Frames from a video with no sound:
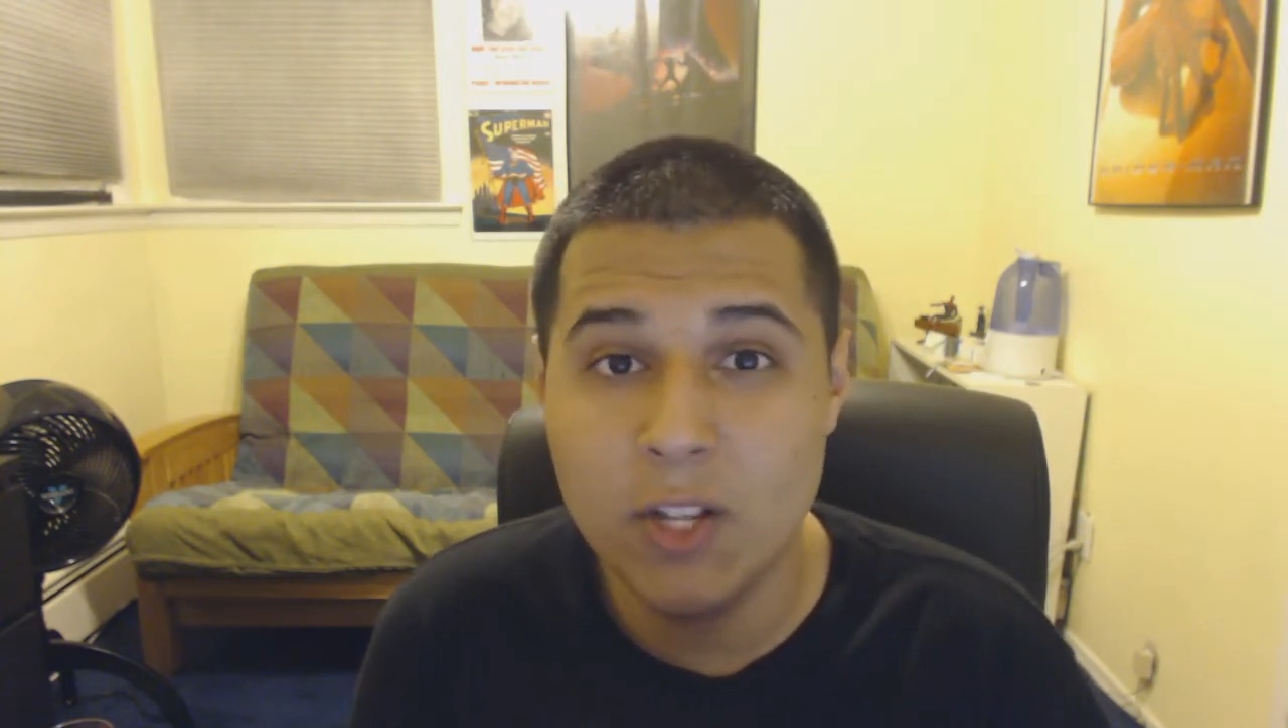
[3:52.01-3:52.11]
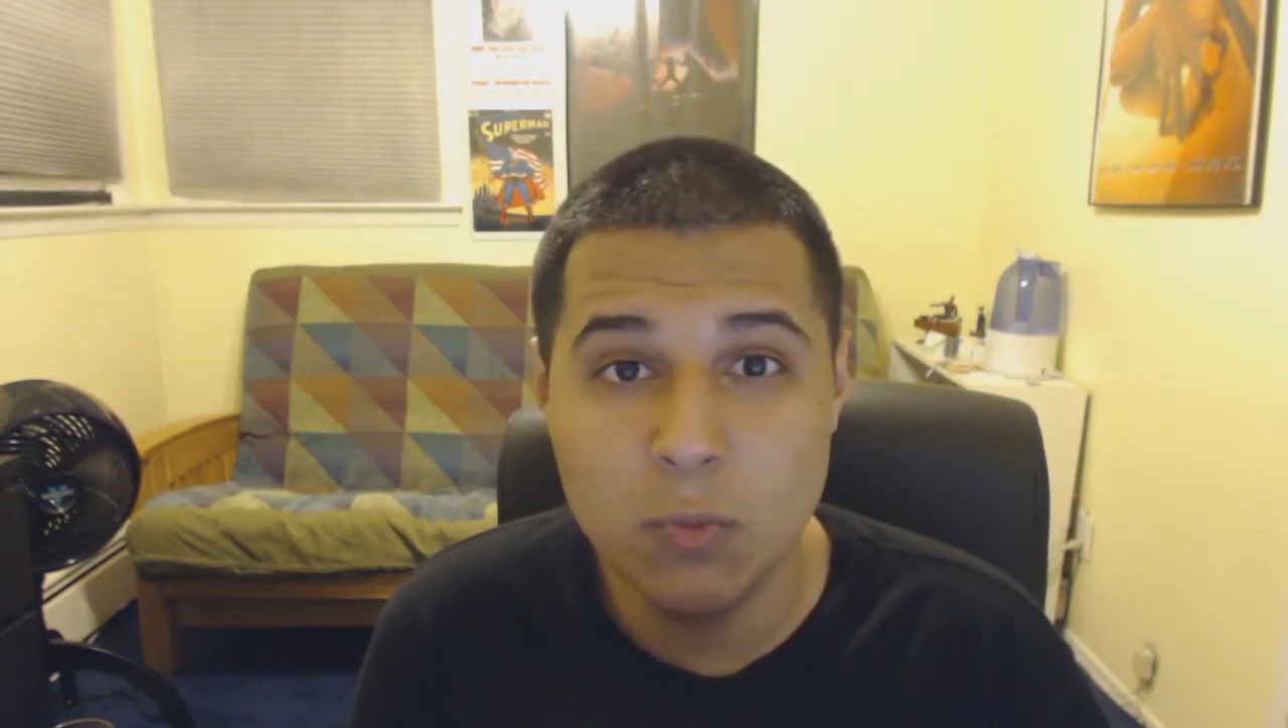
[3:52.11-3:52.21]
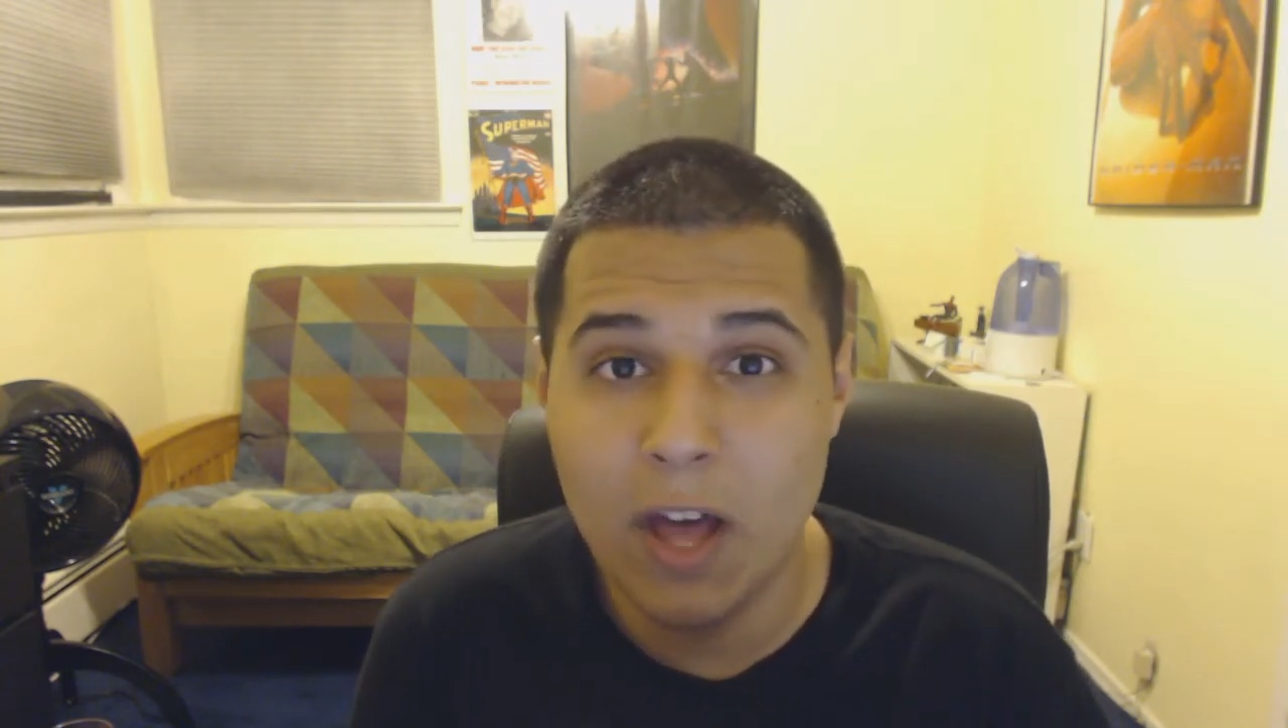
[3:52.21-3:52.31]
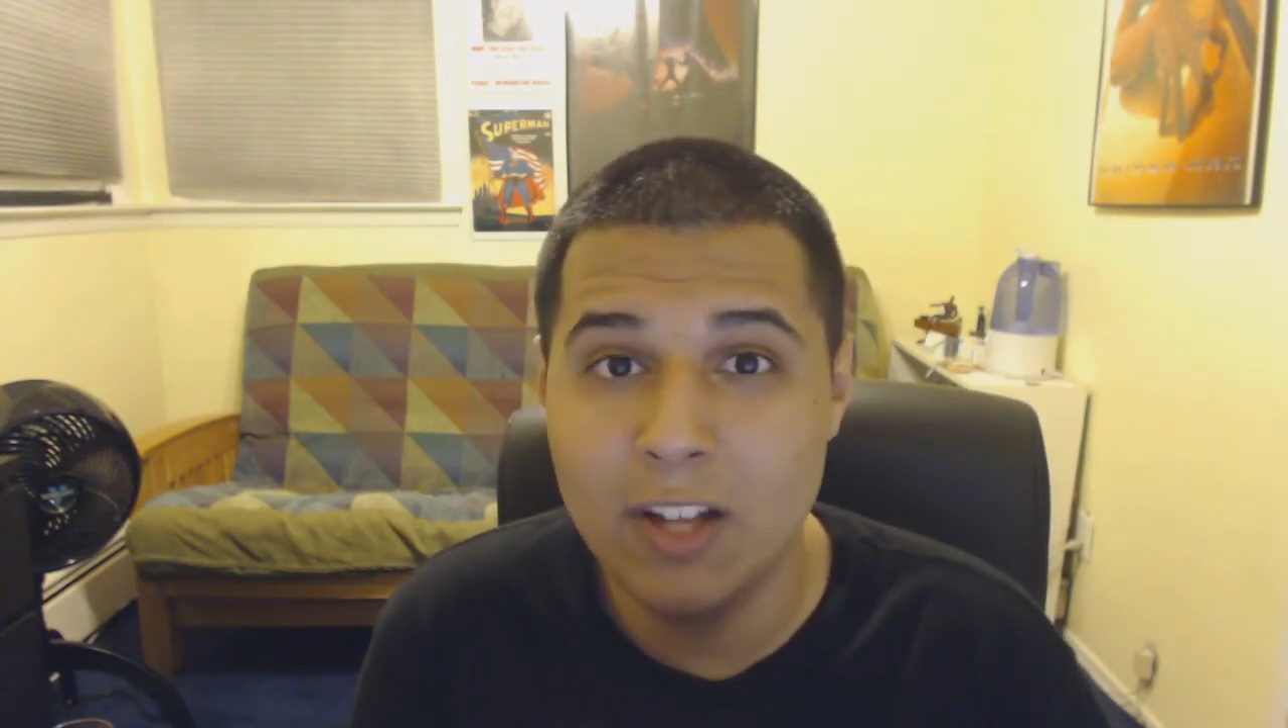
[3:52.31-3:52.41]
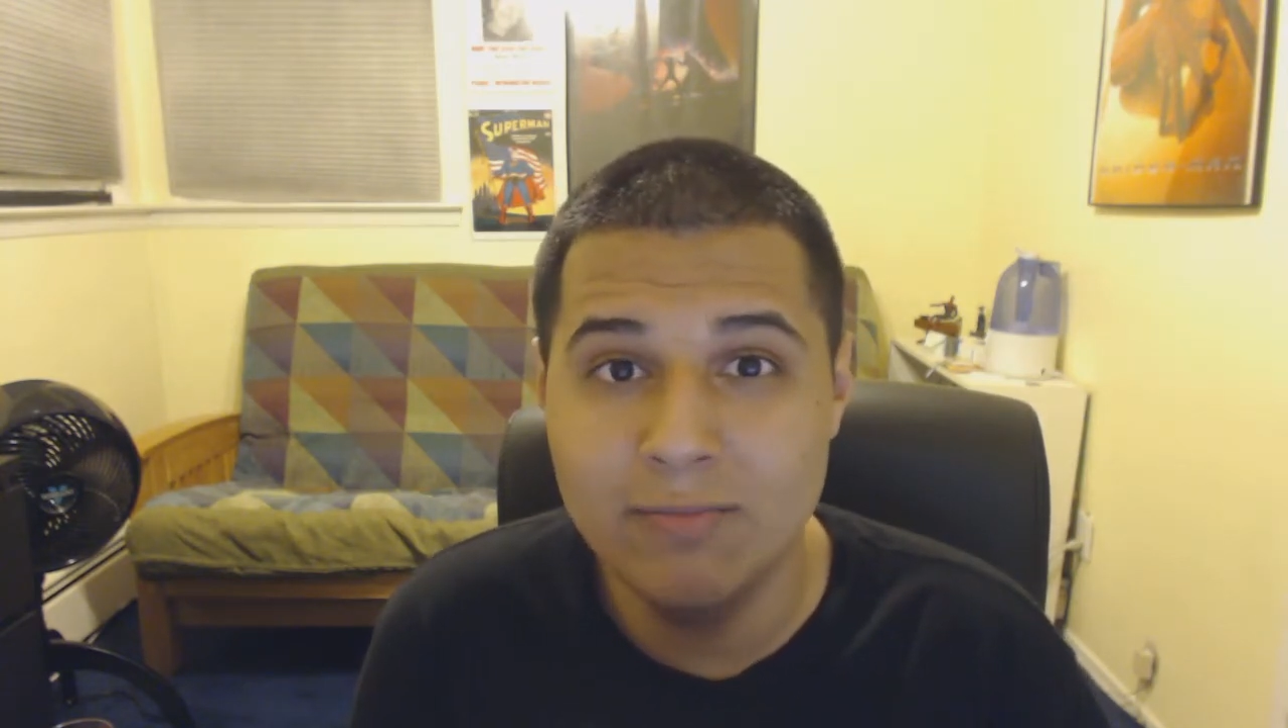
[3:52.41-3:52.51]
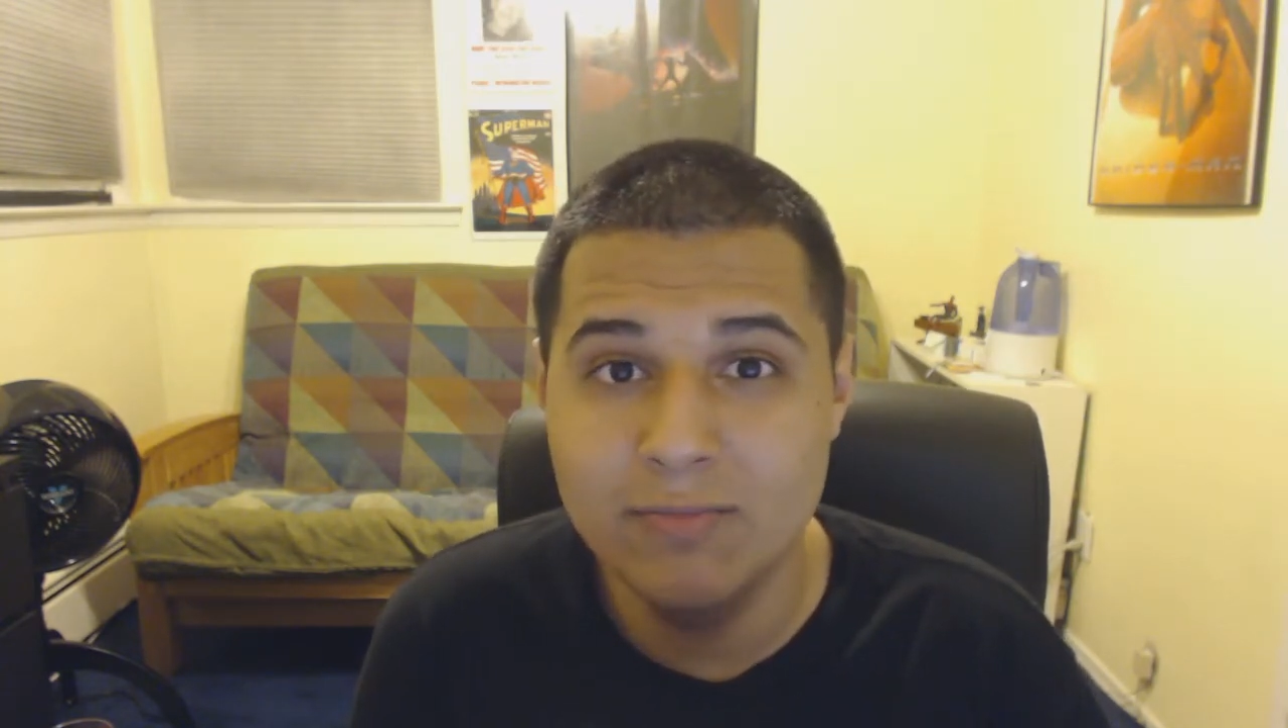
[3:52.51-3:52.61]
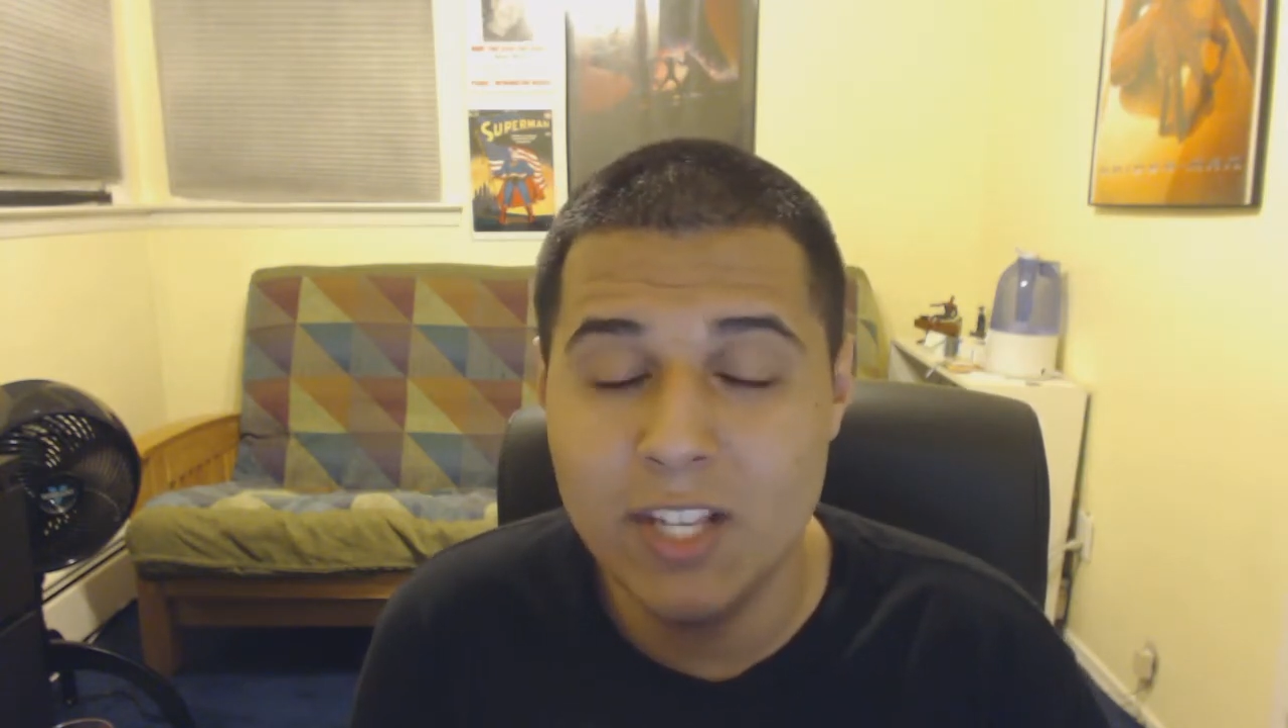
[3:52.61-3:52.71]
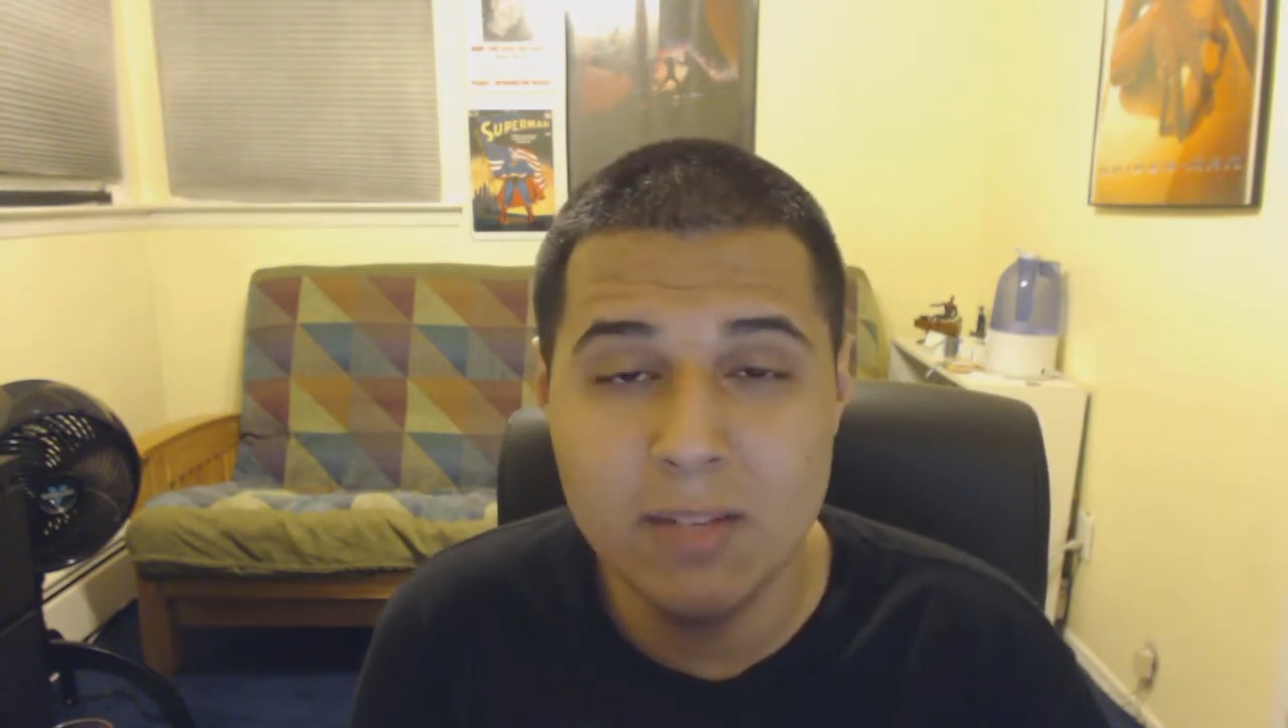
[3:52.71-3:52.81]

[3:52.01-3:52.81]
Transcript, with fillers: one as well.